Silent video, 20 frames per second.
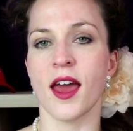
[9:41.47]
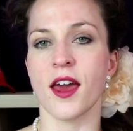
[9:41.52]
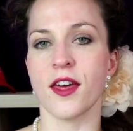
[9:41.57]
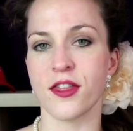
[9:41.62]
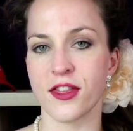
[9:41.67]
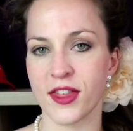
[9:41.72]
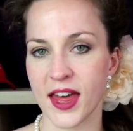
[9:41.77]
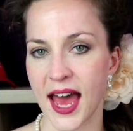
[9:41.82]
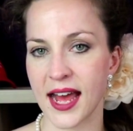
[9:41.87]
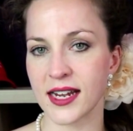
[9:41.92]

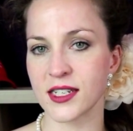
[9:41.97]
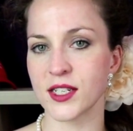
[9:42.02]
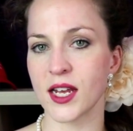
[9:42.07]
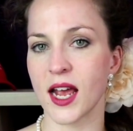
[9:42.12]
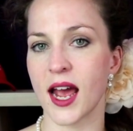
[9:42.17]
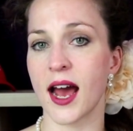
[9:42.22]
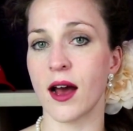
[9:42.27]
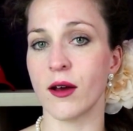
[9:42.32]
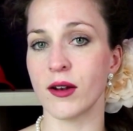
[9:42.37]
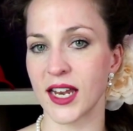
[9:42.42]
That's
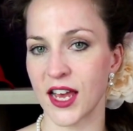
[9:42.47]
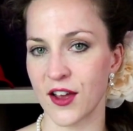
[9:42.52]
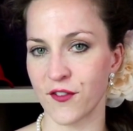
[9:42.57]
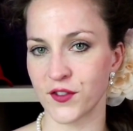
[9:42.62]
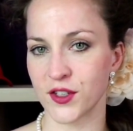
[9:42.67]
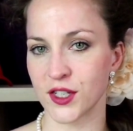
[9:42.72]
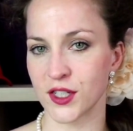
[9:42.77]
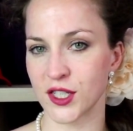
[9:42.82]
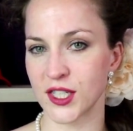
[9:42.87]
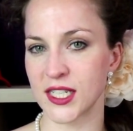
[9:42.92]
how
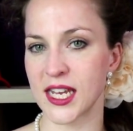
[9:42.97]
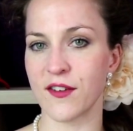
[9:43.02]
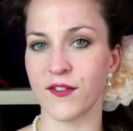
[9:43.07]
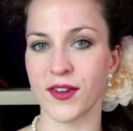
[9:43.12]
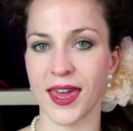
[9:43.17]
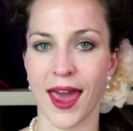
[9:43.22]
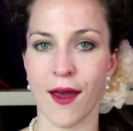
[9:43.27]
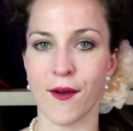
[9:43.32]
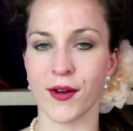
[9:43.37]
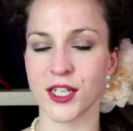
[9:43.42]
leftists
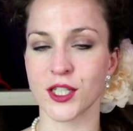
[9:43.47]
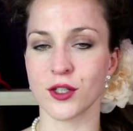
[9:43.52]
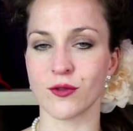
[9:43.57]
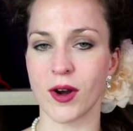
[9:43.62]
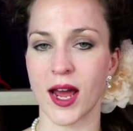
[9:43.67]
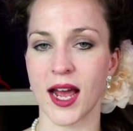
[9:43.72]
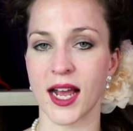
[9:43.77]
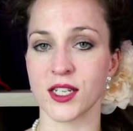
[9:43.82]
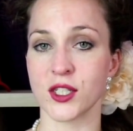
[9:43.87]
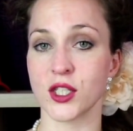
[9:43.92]
have
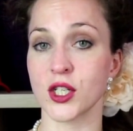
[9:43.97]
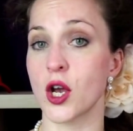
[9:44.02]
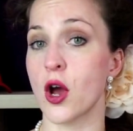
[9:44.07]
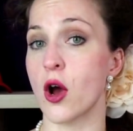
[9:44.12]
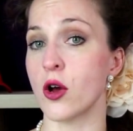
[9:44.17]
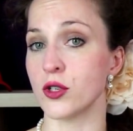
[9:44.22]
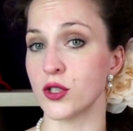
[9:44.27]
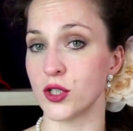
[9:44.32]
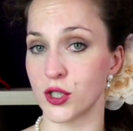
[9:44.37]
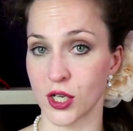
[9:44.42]
characterized
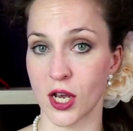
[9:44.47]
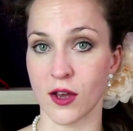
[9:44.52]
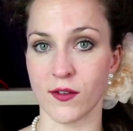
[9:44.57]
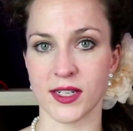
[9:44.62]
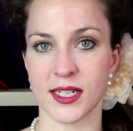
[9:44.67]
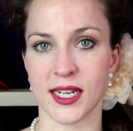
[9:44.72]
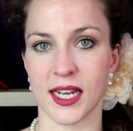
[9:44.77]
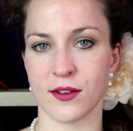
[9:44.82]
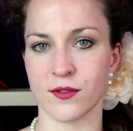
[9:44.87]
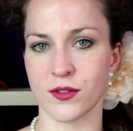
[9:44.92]

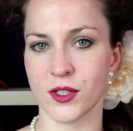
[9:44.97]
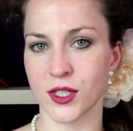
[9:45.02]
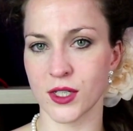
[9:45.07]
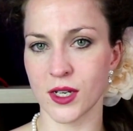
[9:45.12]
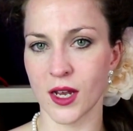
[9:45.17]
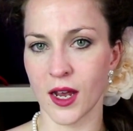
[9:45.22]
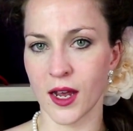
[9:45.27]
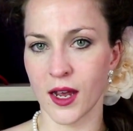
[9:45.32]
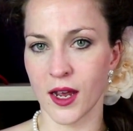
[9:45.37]
conservatives.